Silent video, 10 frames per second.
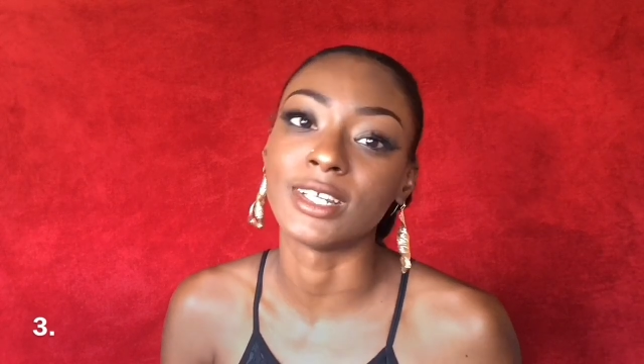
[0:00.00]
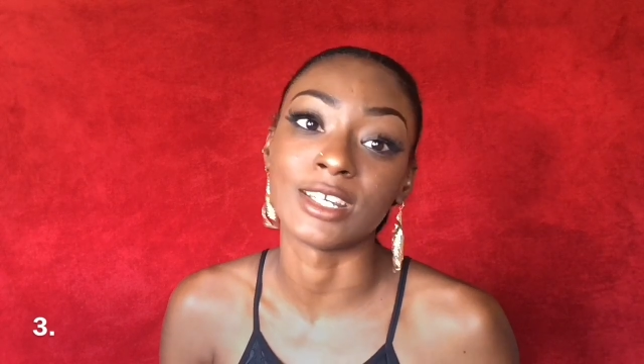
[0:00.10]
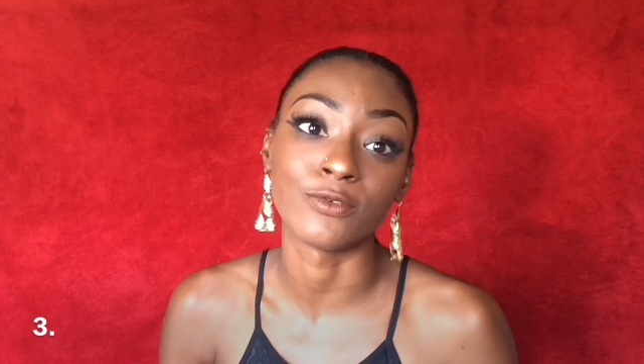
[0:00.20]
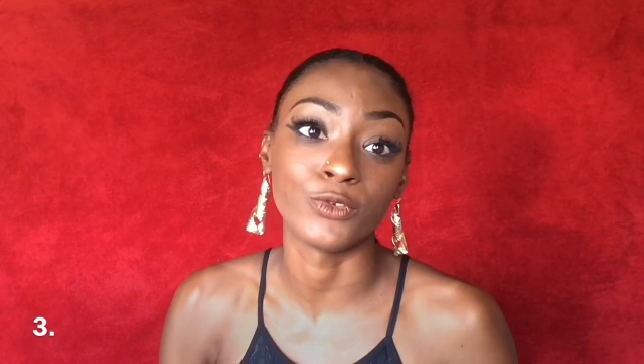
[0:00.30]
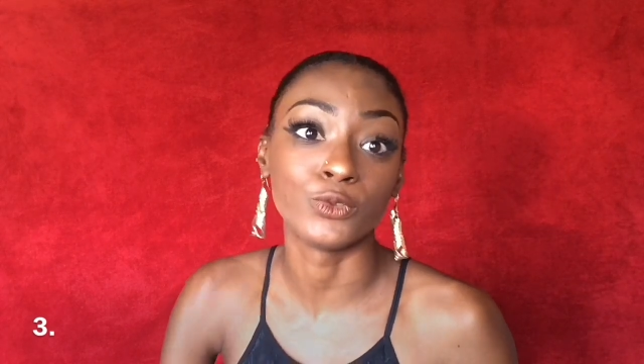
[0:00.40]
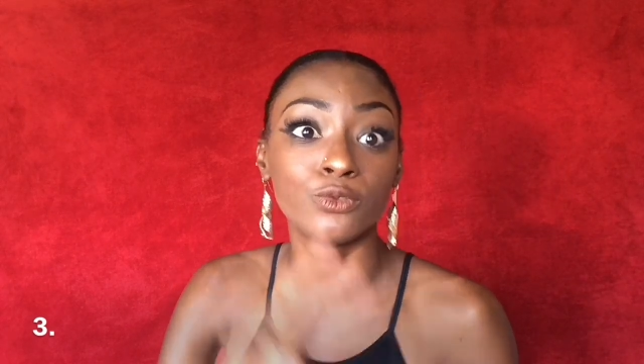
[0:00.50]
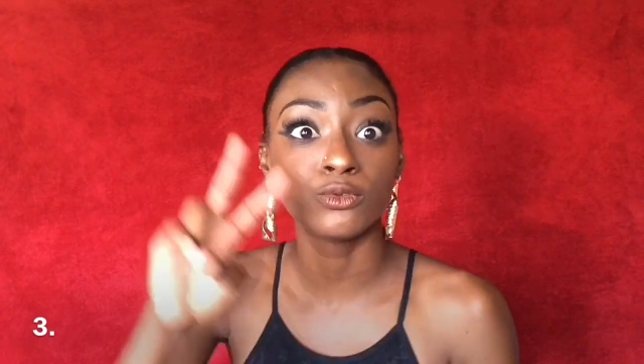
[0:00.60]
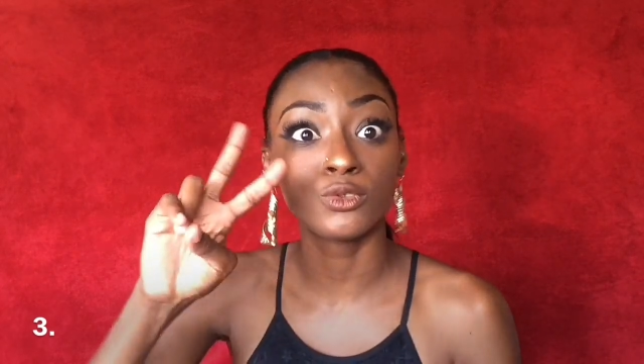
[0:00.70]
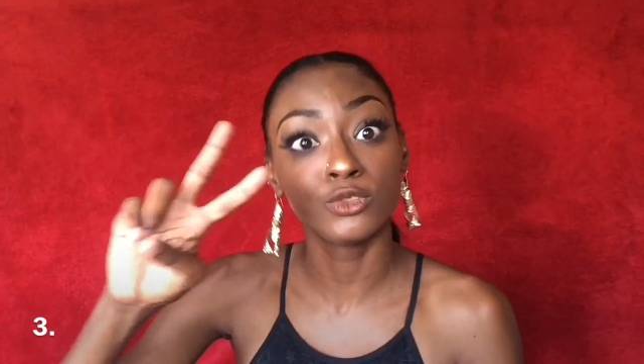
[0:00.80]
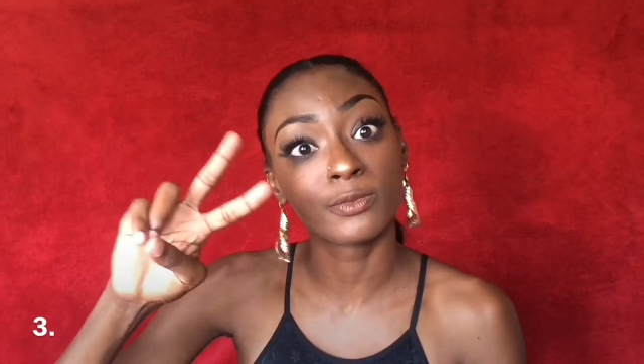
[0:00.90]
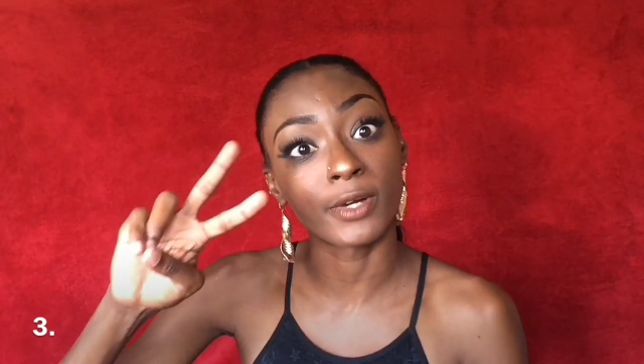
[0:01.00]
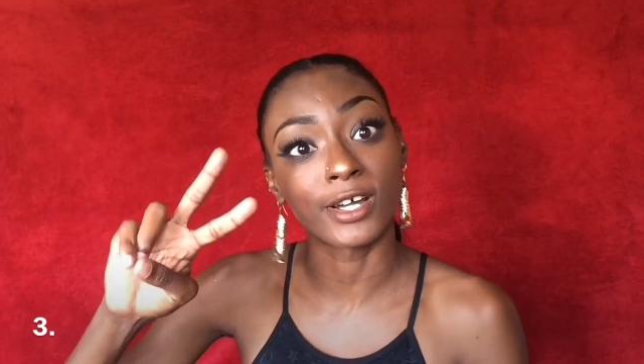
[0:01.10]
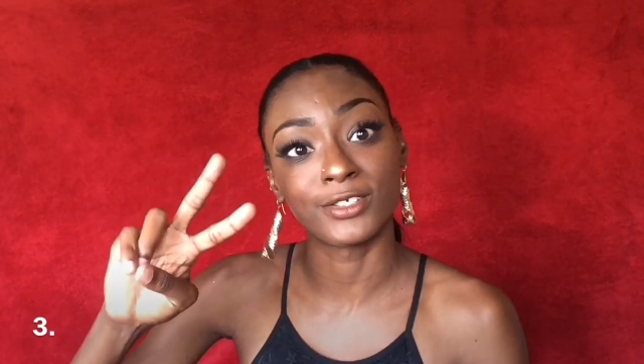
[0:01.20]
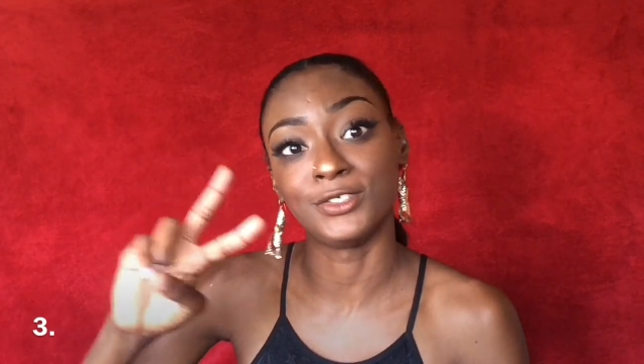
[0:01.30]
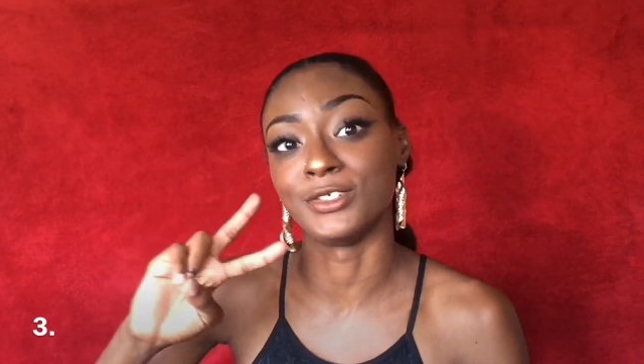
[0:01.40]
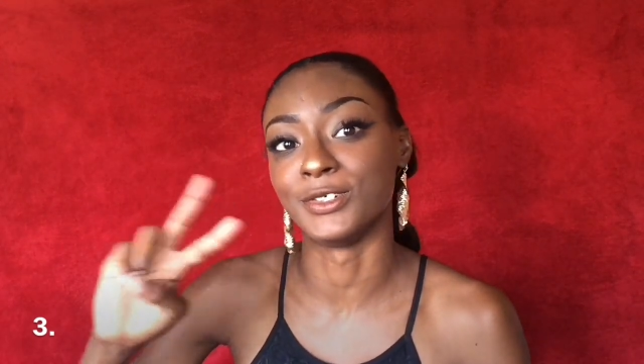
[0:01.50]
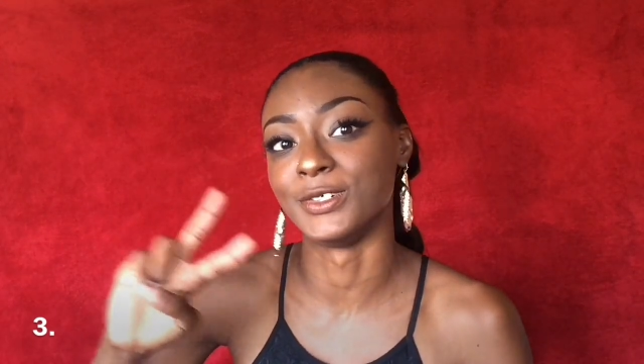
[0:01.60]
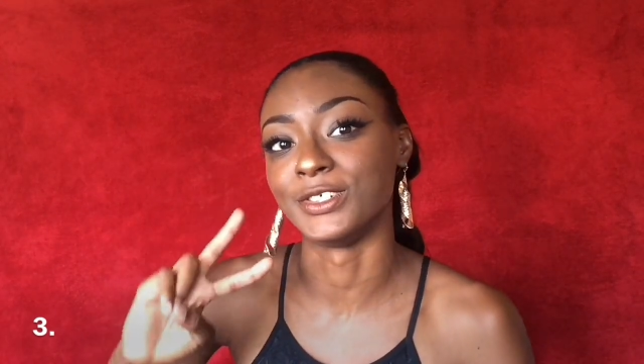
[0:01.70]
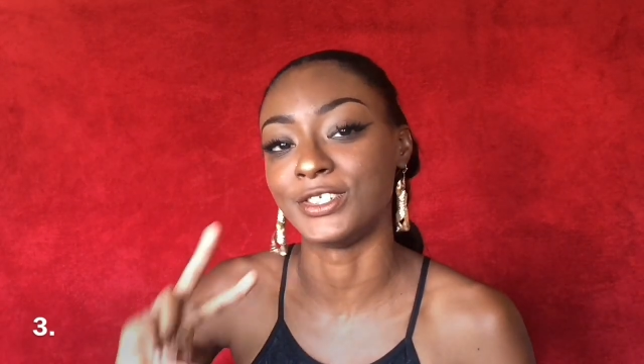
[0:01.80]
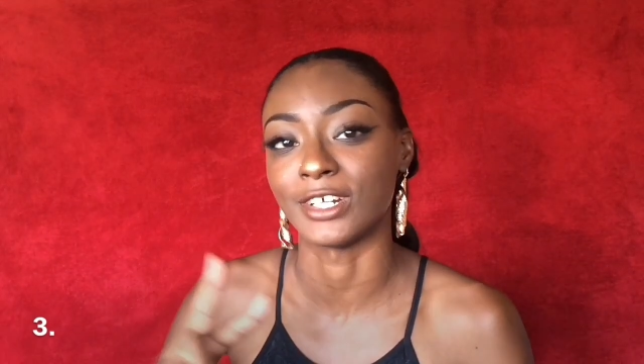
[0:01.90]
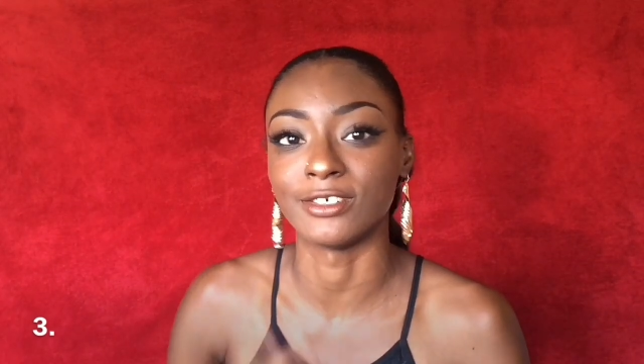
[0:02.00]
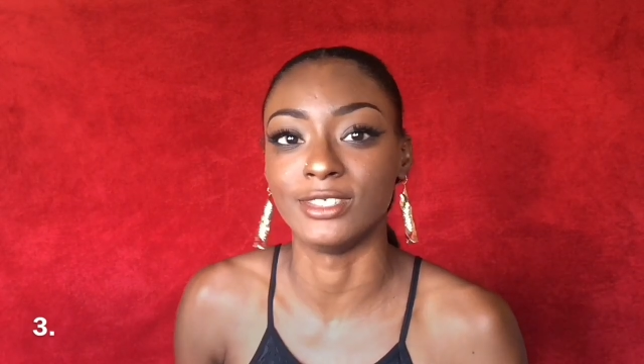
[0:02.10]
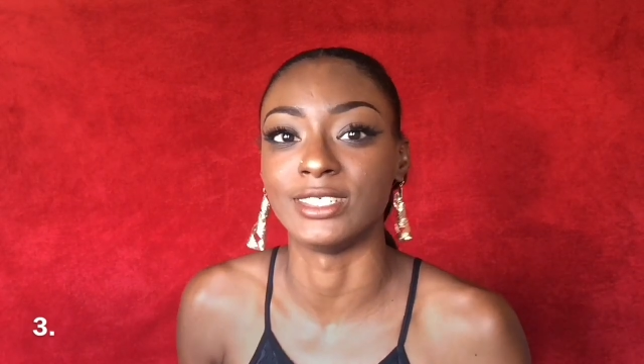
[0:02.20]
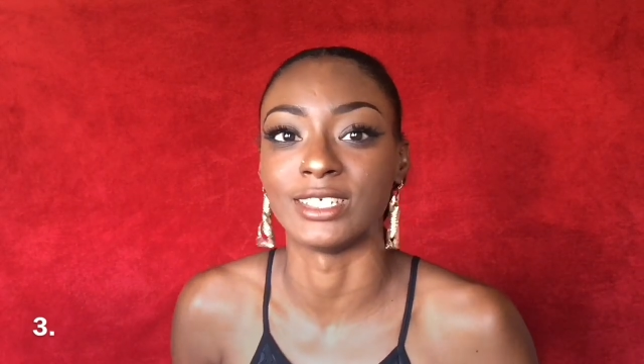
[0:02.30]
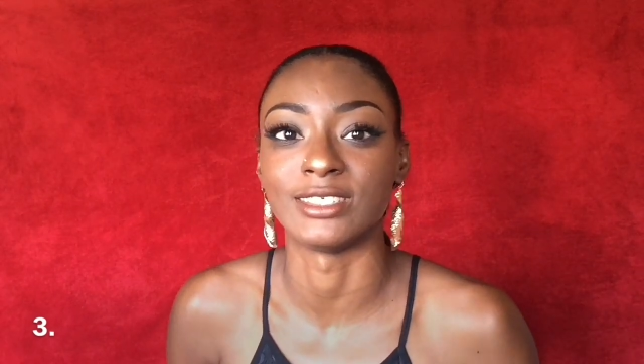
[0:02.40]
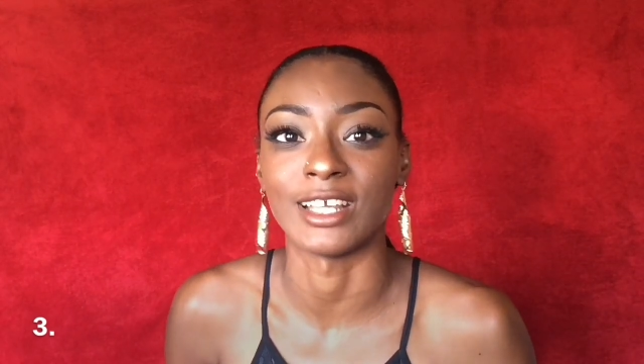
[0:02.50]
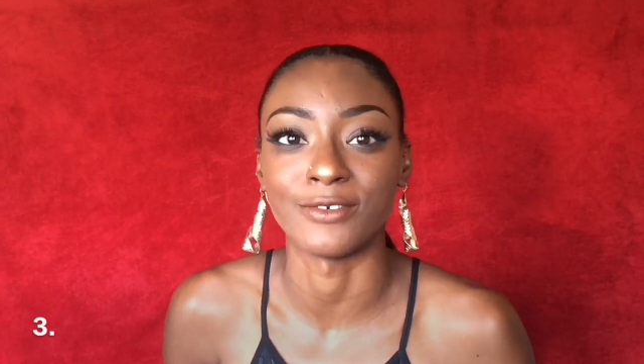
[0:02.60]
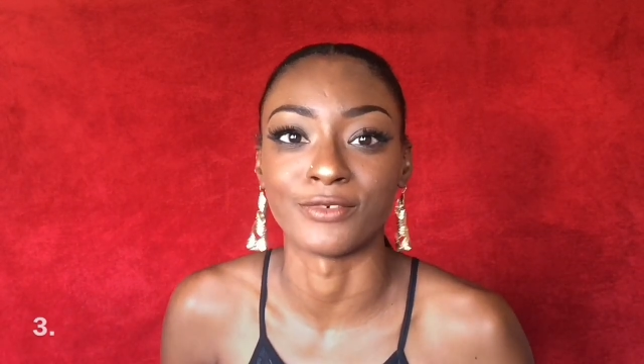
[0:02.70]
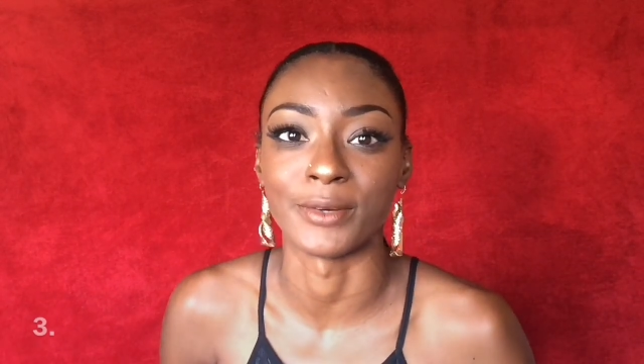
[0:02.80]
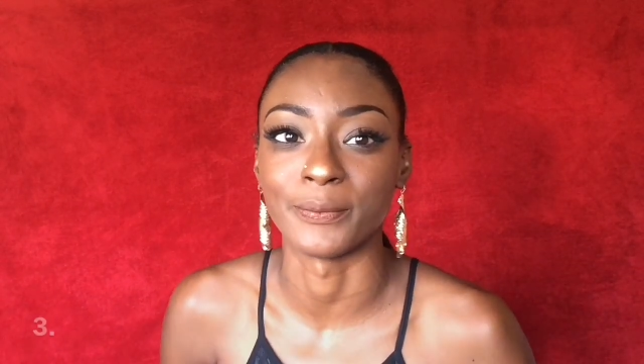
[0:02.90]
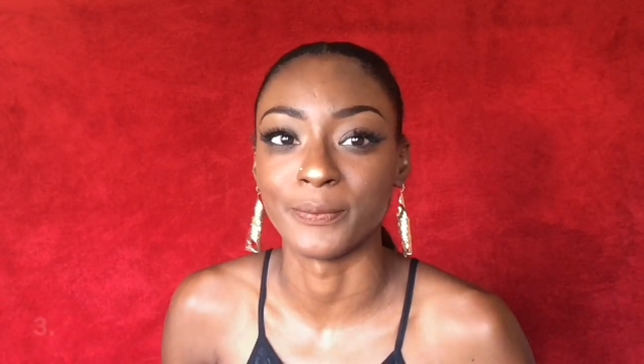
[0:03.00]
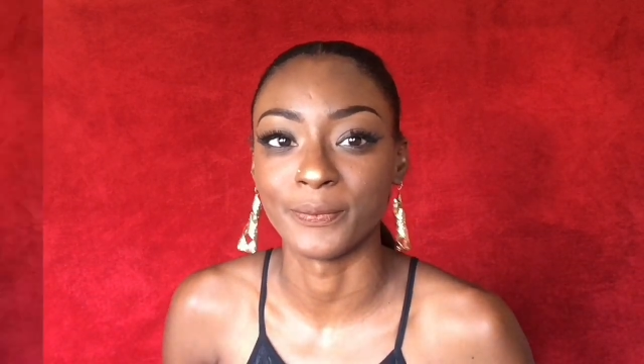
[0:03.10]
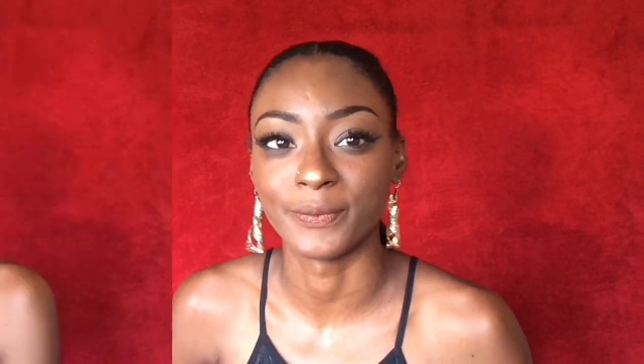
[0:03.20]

I give you two spots you could go and check out the sunset from.